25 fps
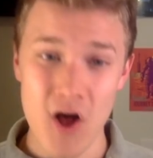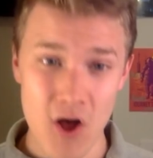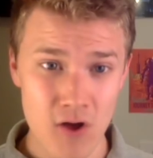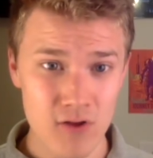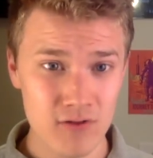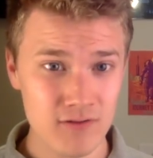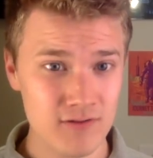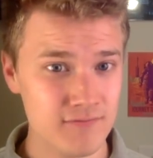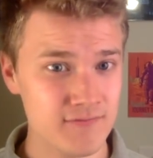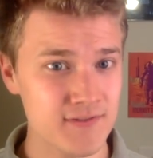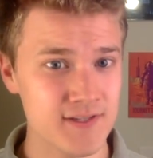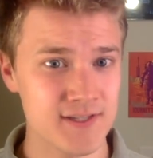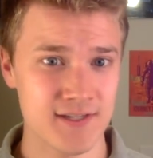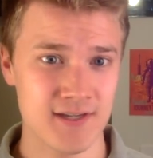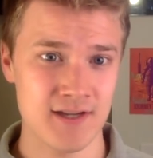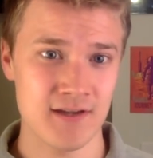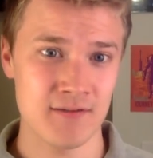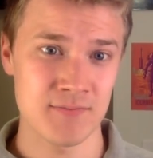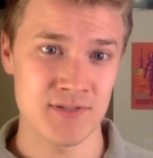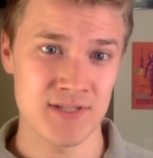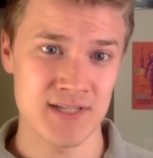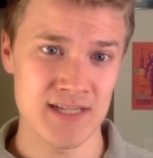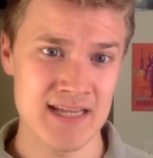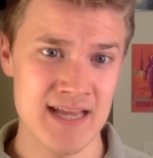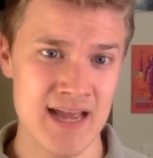all of this
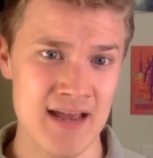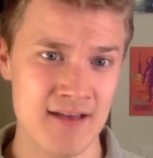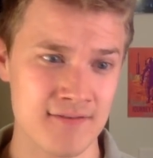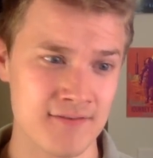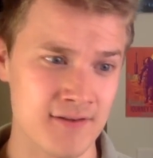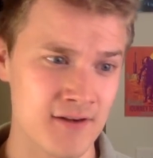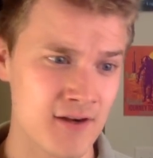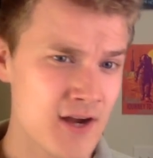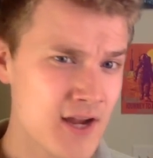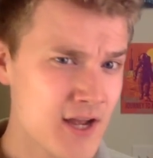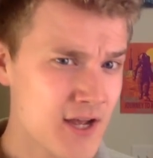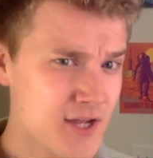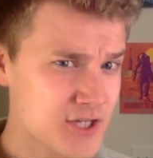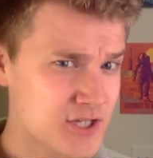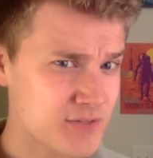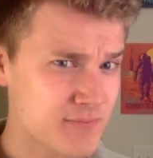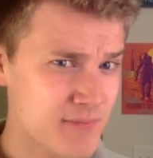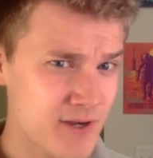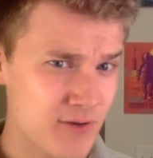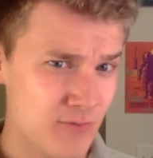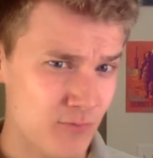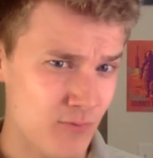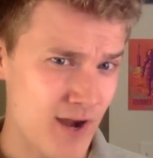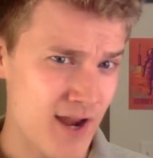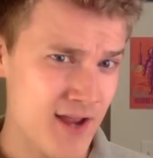comes together to
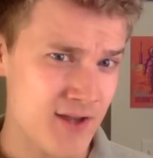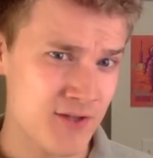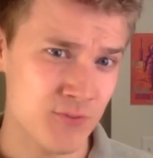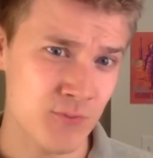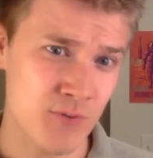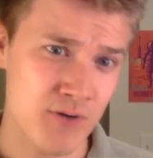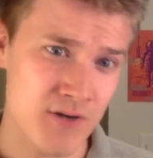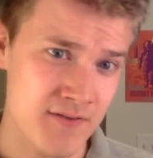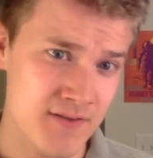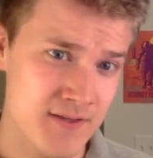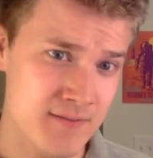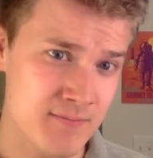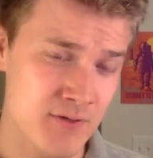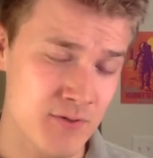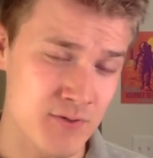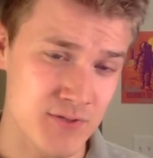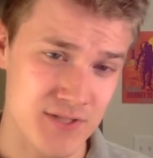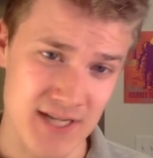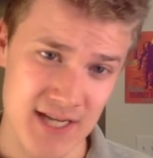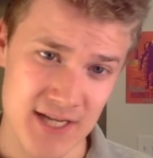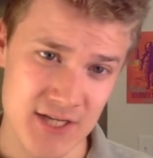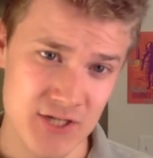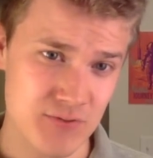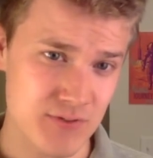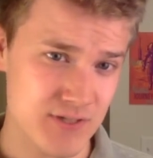make Rand one of the most
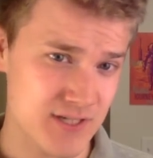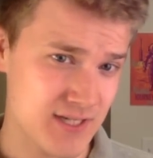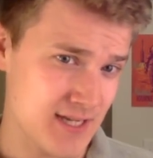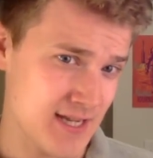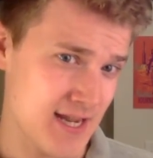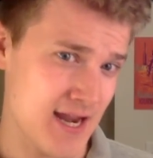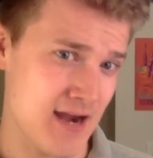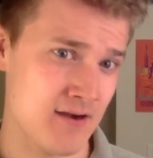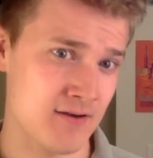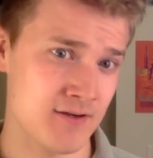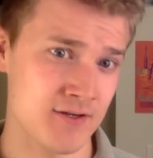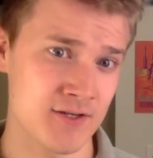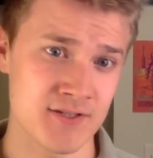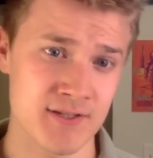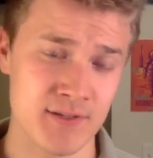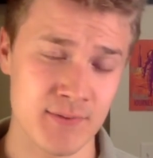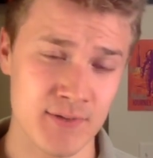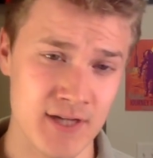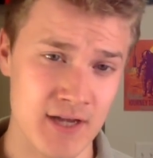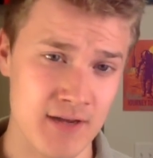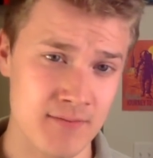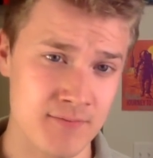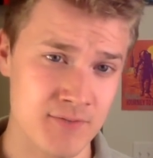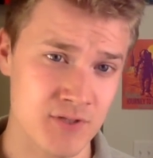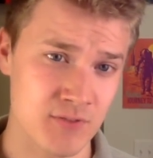interesting characters when it
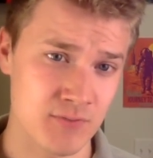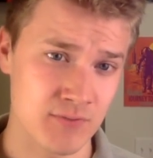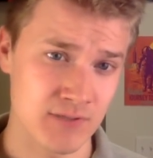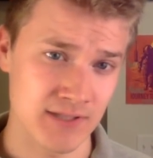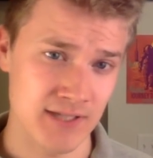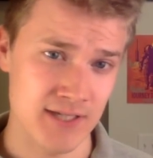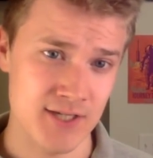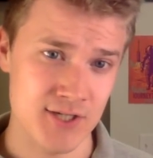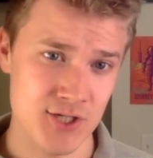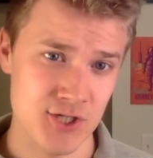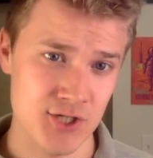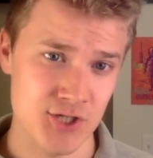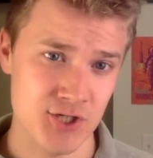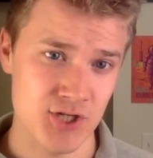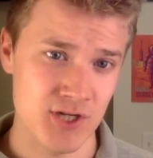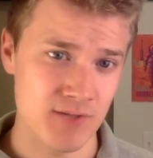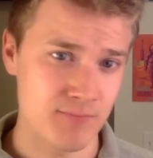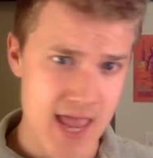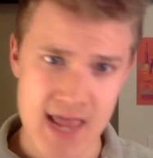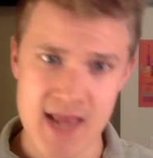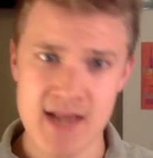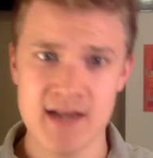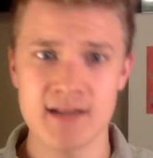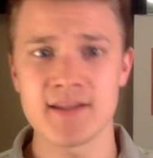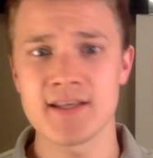comes to relationship
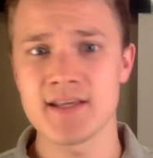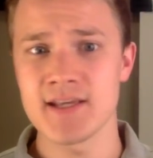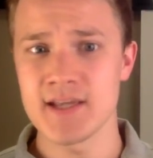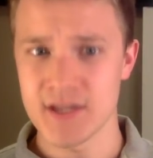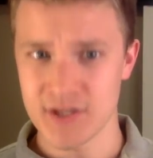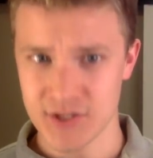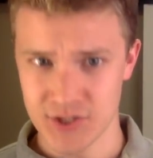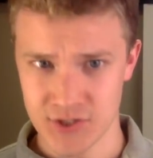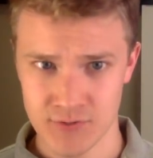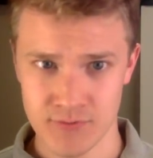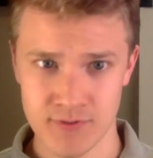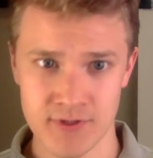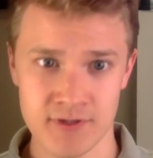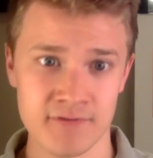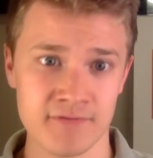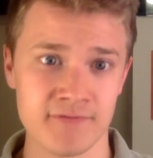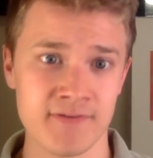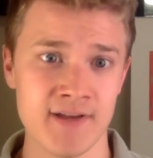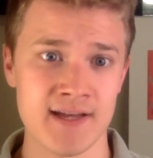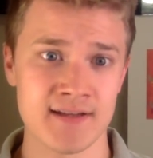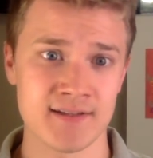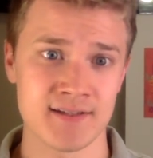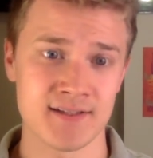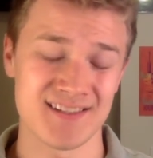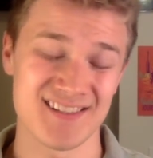in the history of
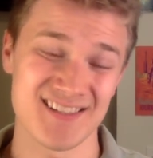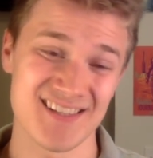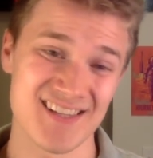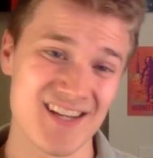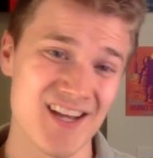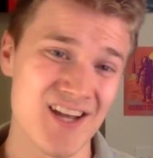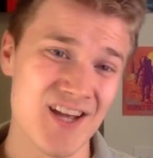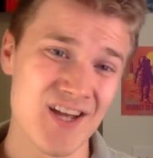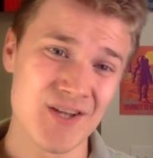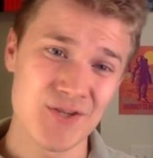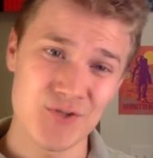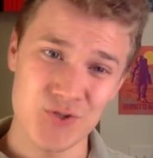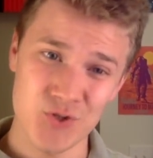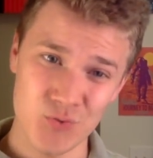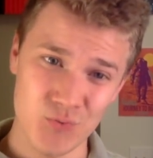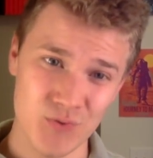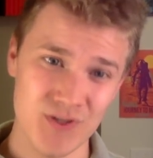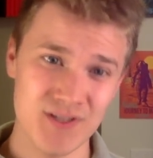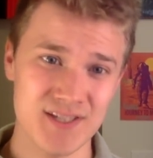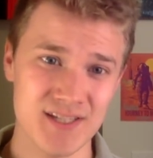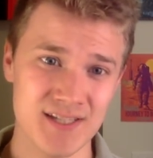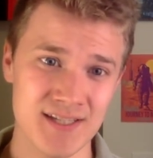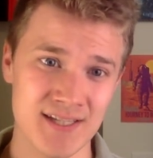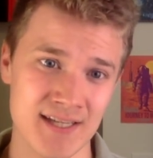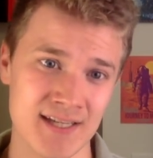fantasy. So
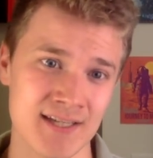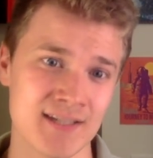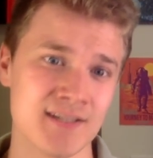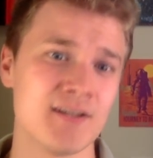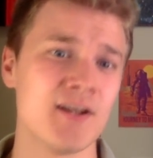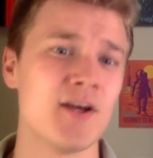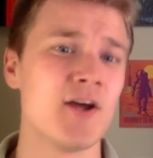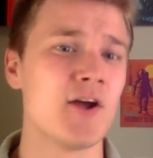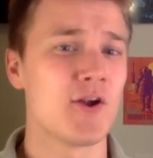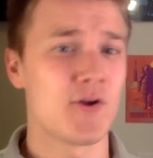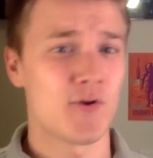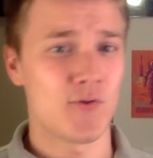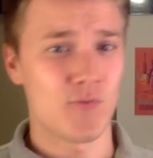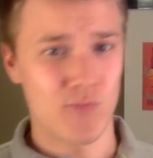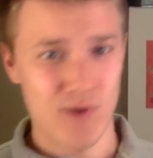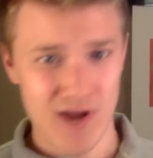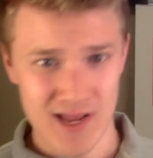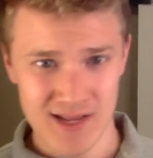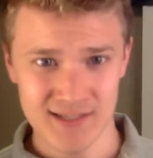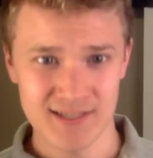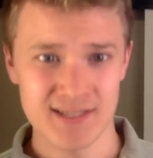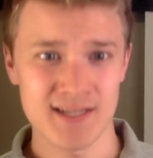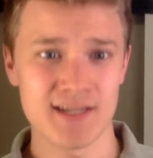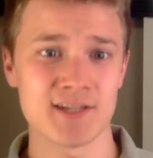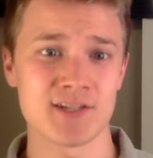once again,
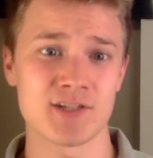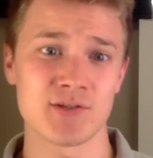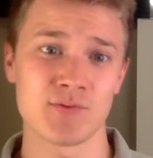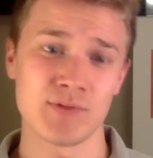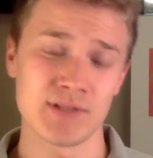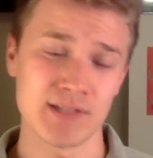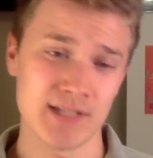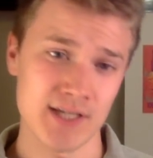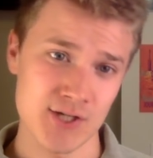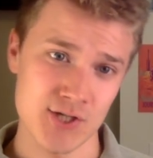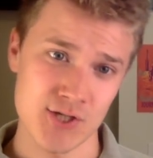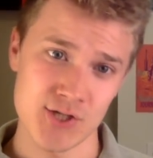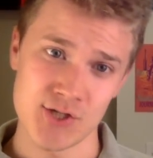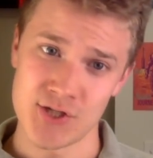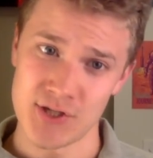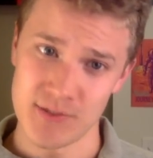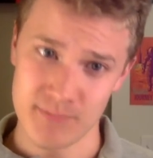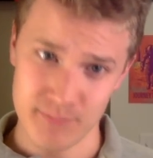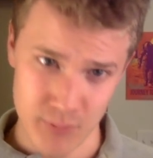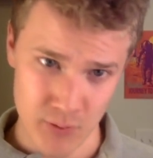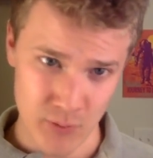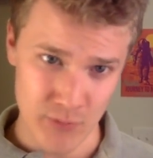Rand takes the relationship